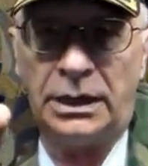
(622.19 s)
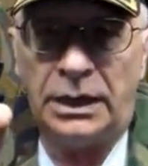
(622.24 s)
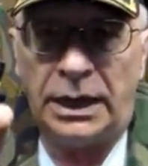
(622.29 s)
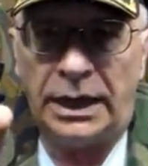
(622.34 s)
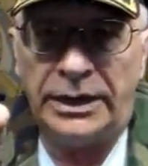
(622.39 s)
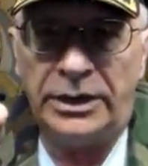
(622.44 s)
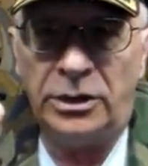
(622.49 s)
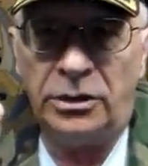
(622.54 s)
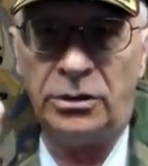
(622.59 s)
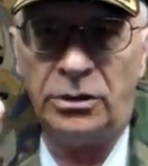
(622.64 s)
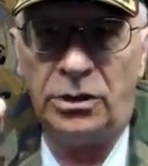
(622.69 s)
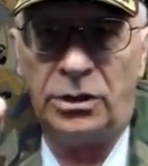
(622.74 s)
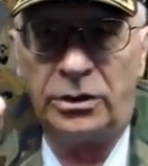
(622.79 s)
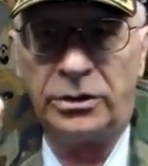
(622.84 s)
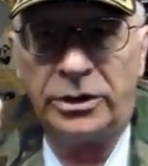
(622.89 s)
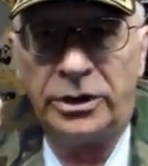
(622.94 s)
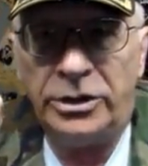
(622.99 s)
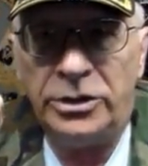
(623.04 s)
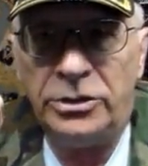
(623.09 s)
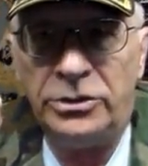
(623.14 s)
I no
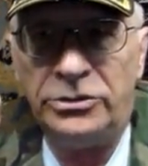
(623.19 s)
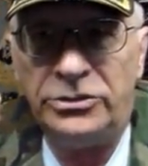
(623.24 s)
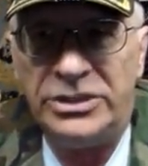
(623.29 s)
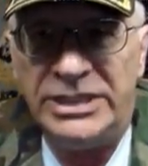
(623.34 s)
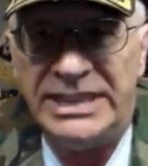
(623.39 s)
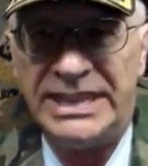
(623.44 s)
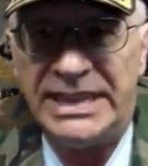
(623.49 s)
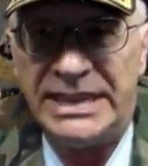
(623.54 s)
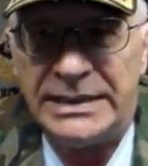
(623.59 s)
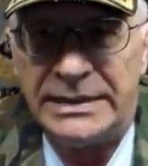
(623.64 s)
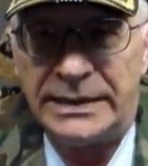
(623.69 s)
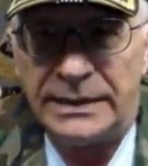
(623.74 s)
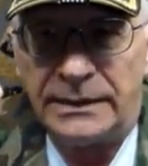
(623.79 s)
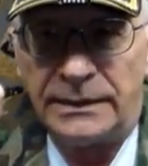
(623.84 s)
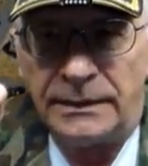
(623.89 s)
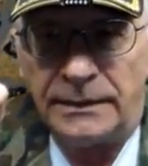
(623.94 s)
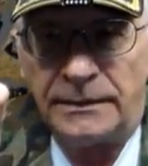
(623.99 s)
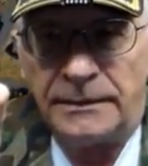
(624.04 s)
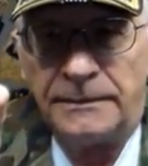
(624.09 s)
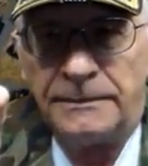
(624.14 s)
longer use DEET.
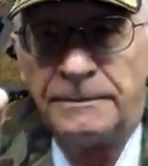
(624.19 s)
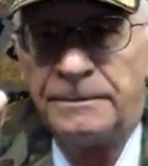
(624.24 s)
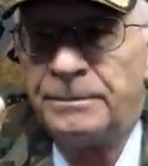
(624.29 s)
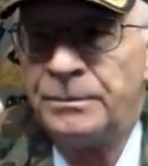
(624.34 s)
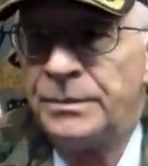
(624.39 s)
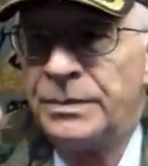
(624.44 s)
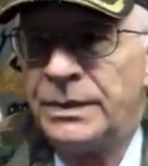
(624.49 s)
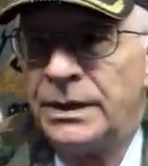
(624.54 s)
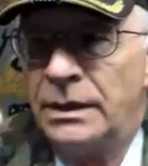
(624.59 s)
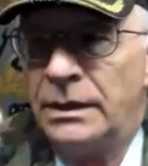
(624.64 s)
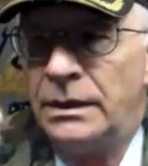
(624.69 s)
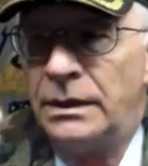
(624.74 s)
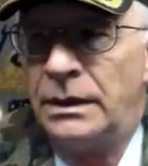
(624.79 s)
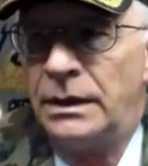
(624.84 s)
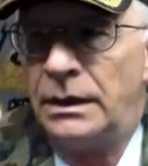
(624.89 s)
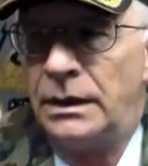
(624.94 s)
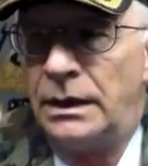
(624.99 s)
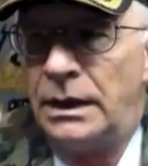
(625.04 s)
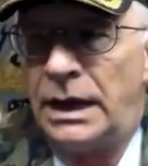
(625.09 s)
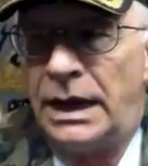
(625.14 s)

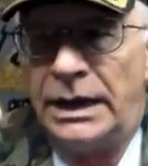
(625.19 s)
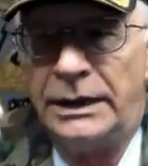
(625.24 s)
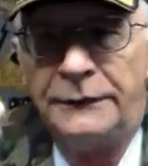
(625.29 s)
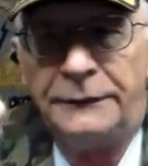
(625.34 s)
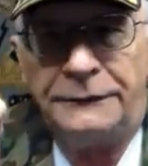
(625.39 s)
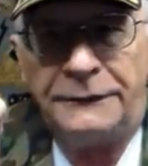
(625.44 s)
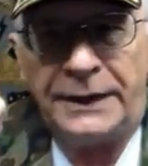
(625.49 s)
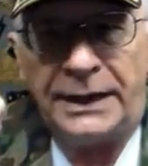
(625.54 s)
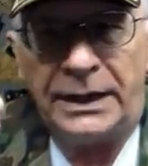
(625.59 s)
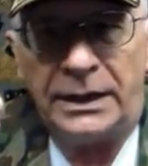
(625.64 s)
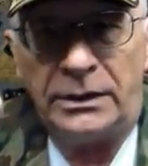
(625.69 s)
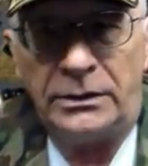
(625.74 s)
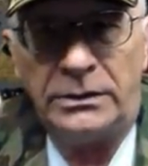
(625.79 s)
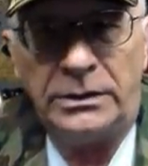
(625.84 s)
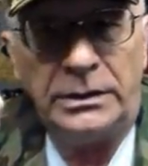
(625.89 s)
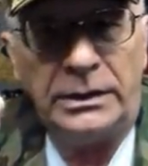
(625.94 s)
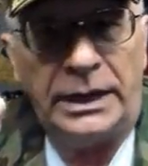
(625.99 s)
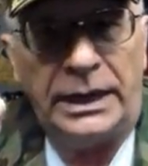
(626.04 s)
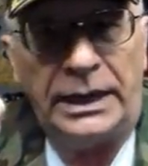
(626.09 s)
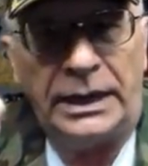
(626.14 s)
I
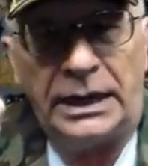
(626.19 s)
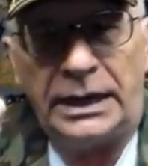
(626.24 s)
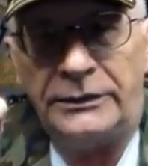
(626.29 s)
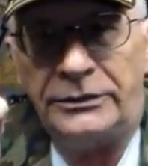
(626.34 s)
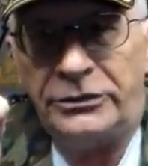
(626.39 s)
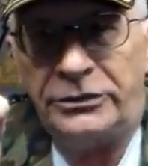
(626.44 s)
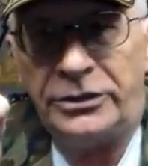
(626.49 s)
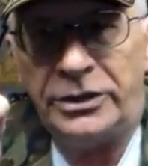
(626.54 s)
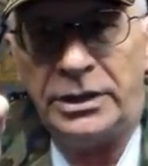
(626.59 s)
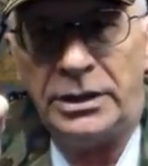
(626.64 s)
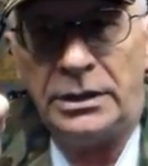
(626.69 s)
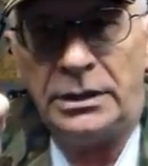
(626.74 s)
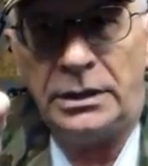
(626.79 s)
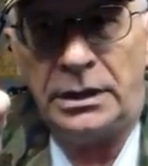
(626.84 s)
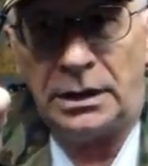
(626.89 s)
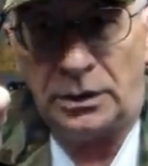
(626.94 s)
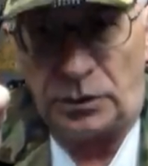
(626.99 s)
found, and I've seen